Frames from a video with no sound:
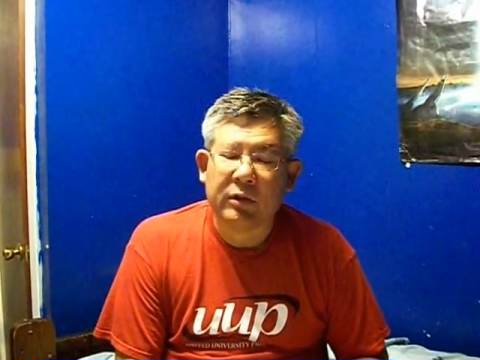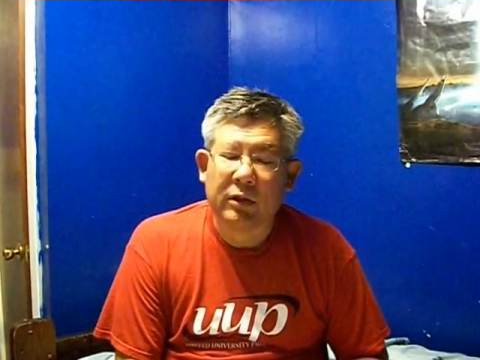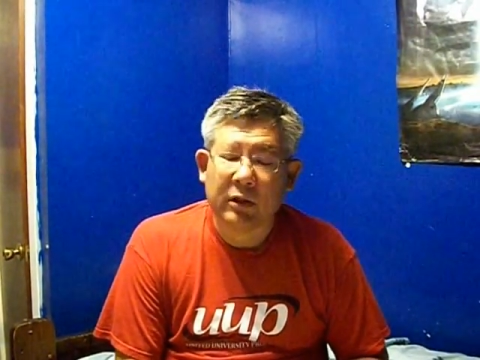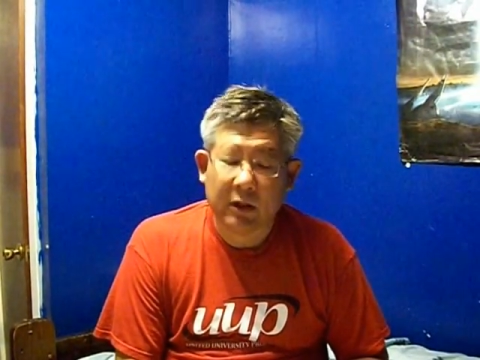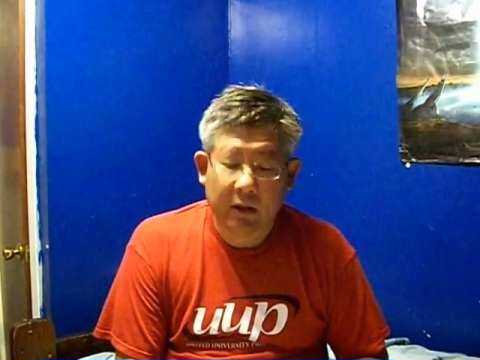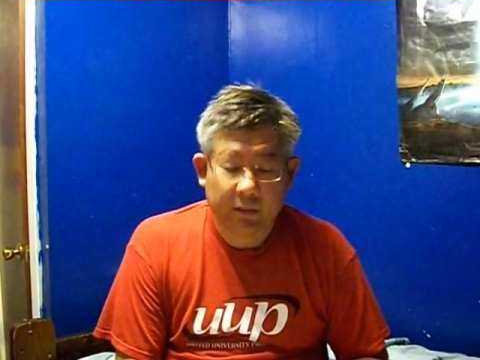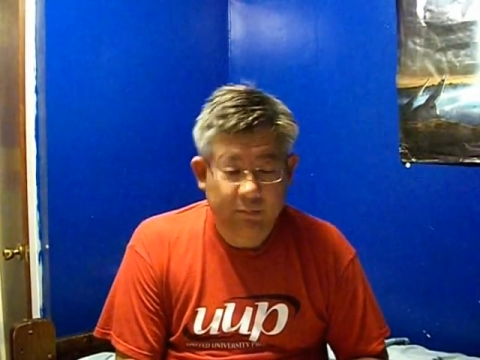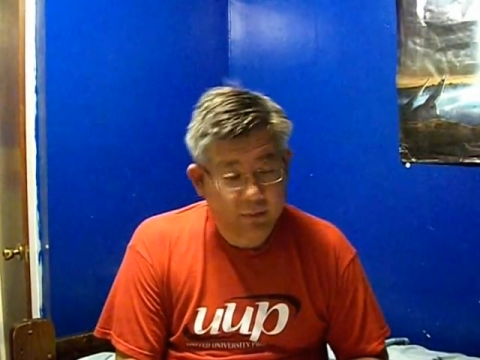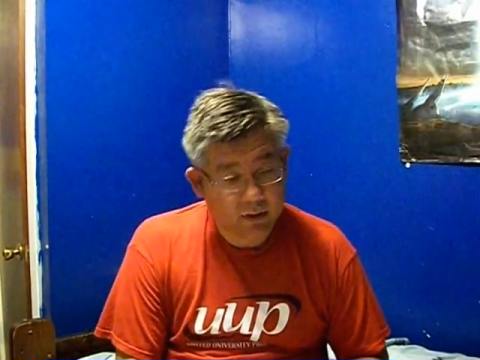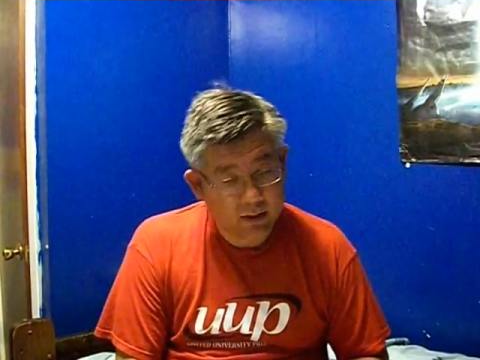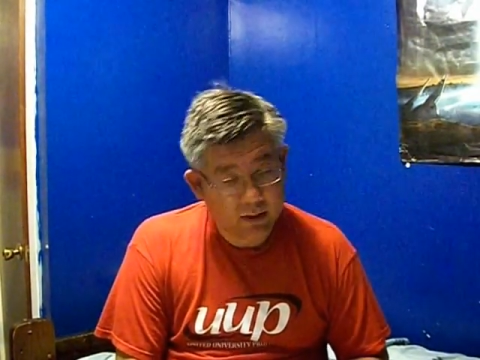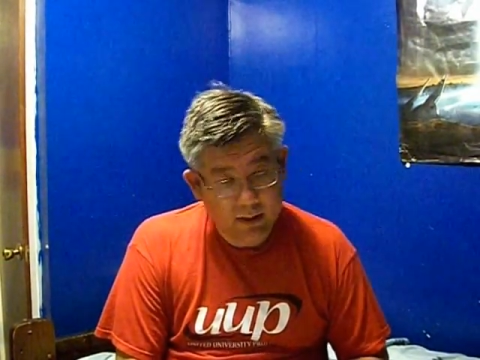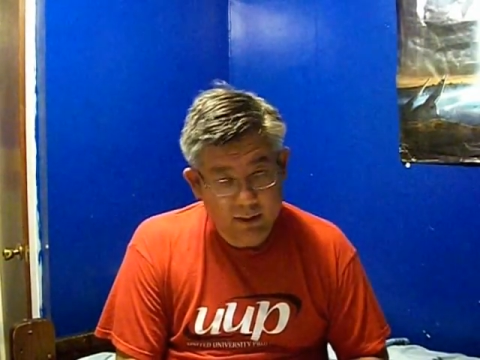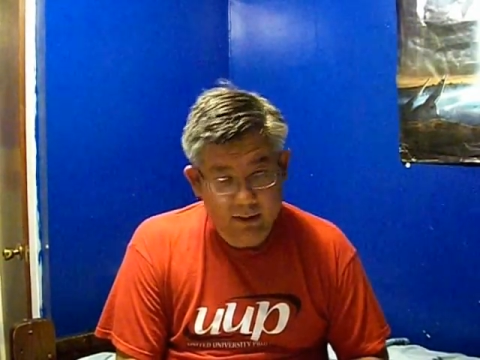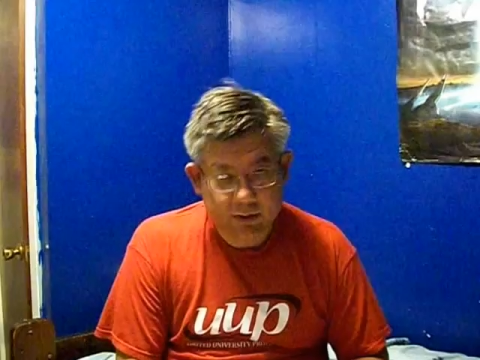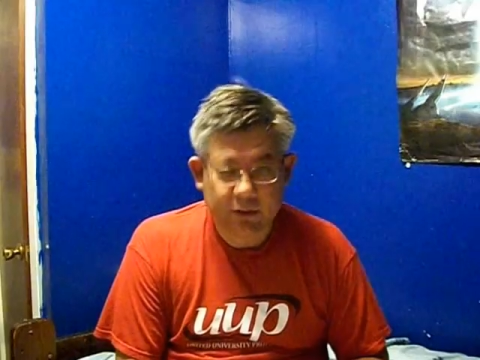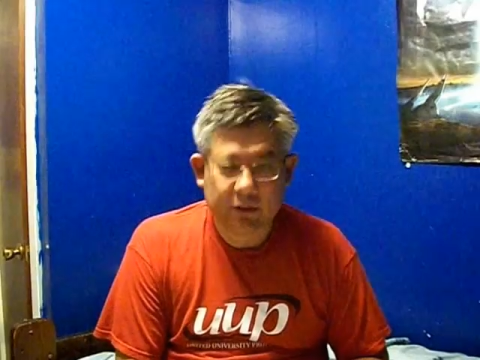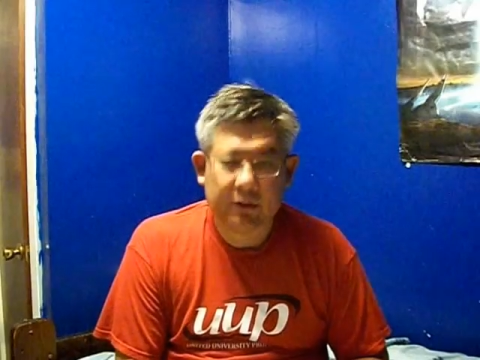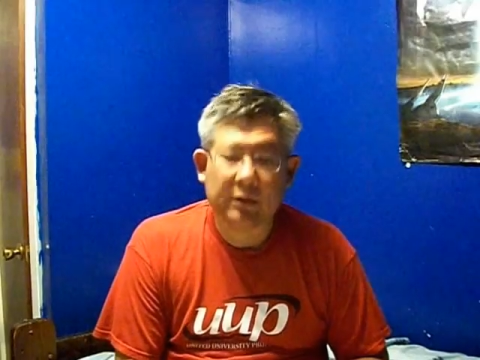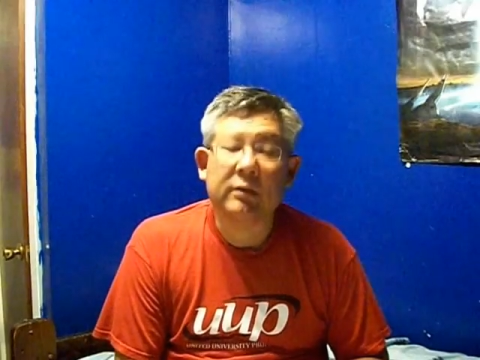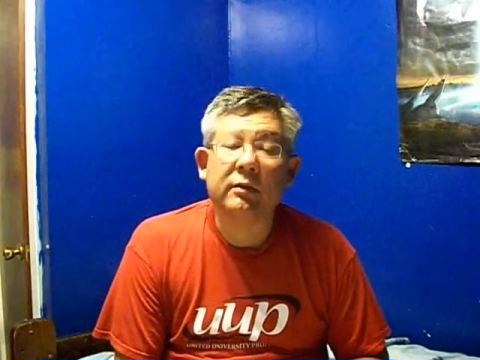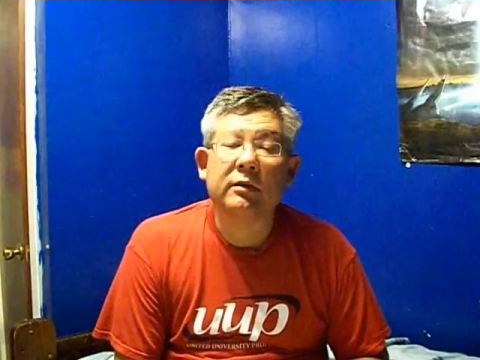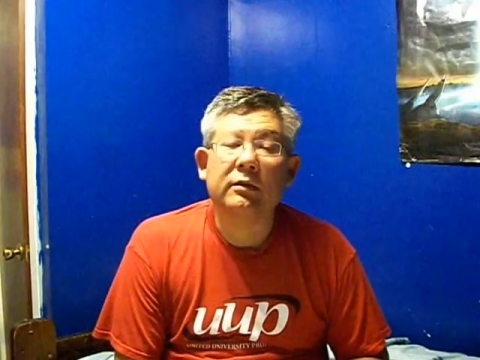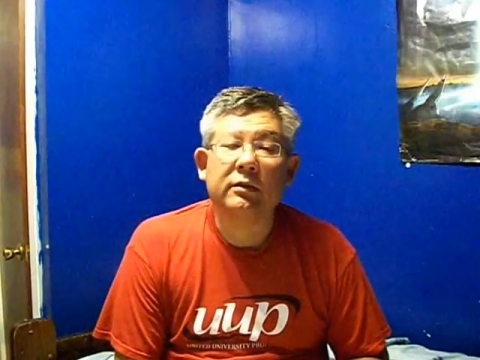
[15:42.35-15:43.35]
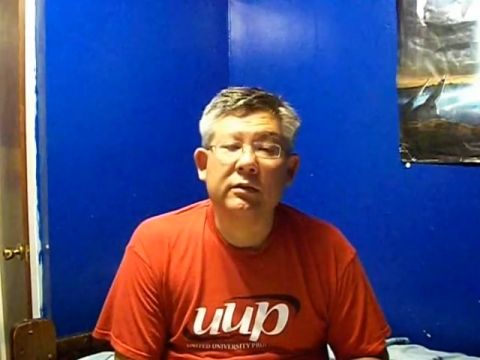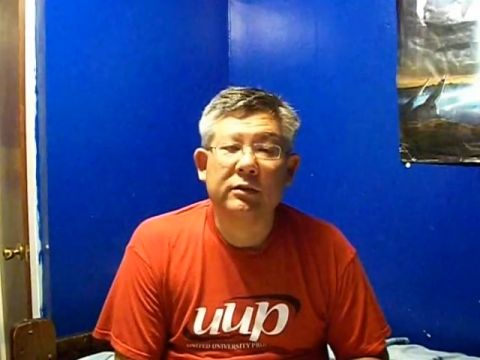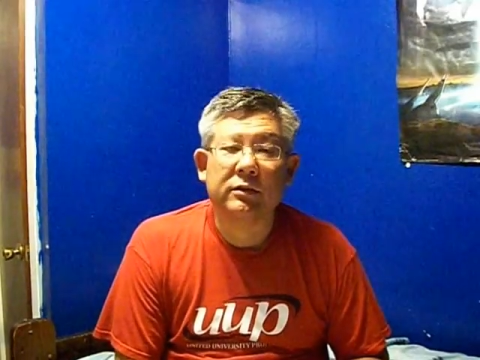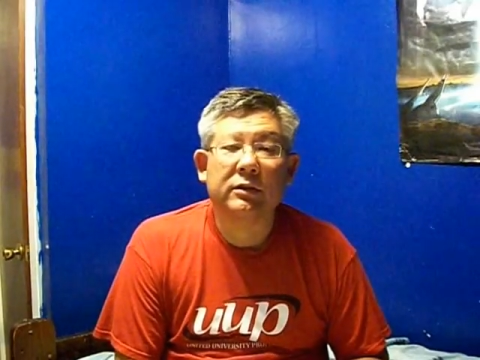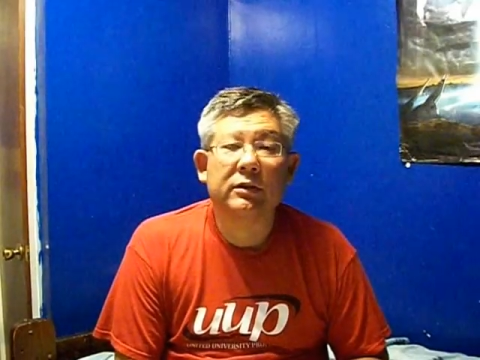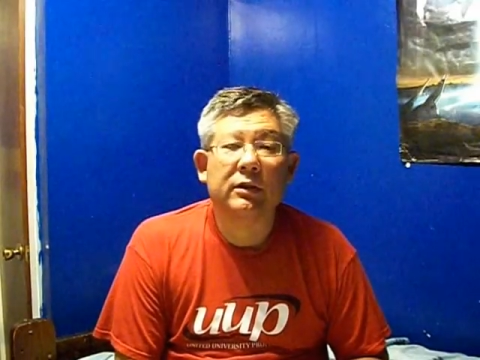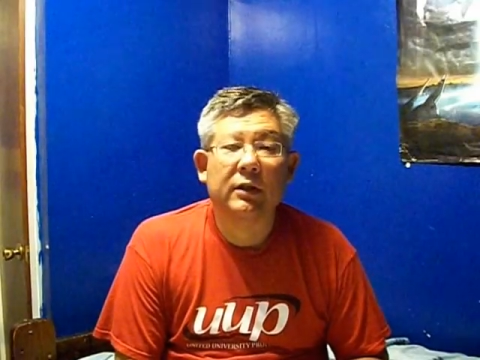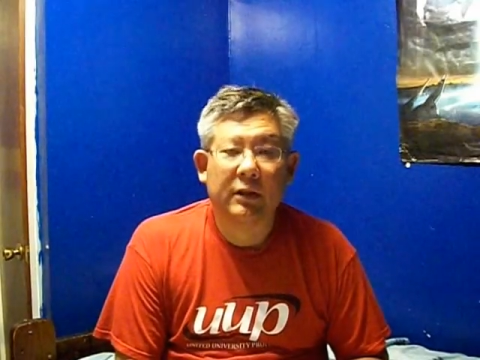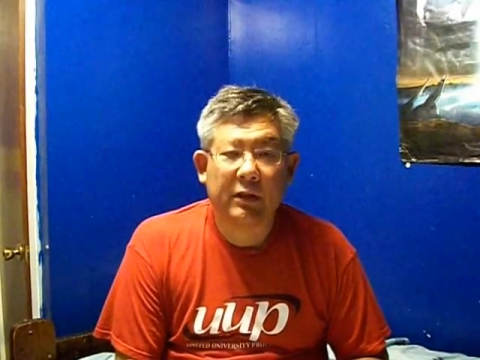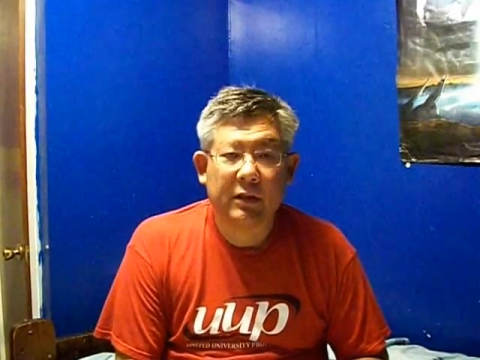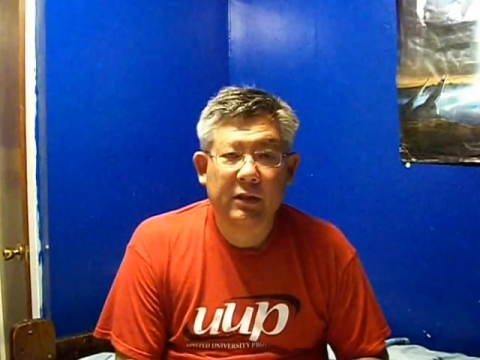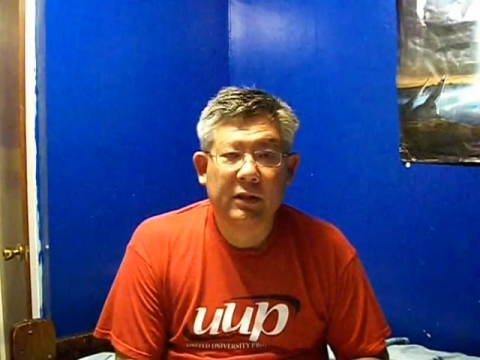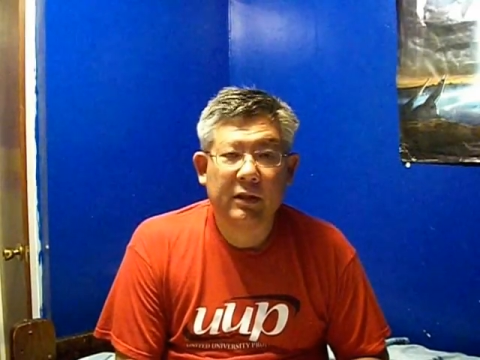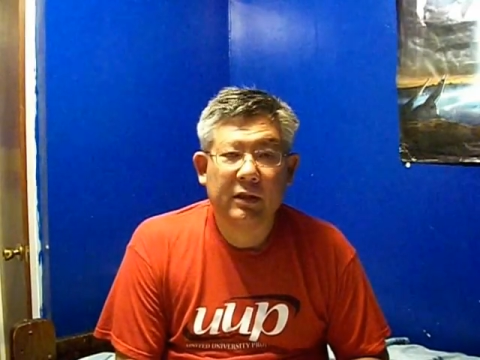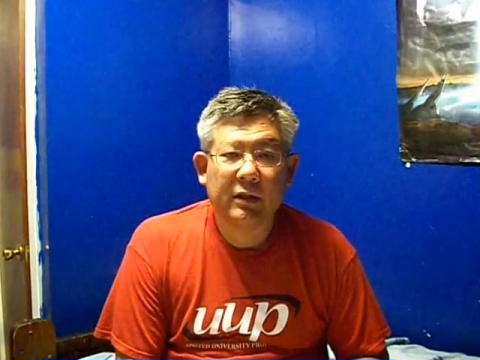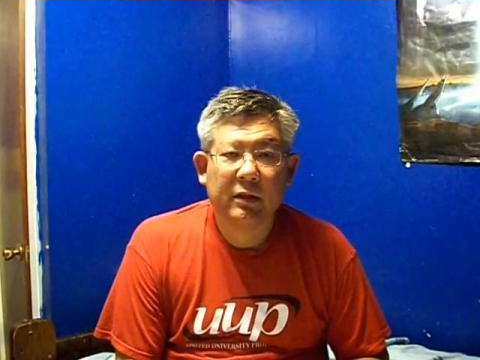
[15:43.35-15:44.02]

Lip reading: going to get plastered, you say.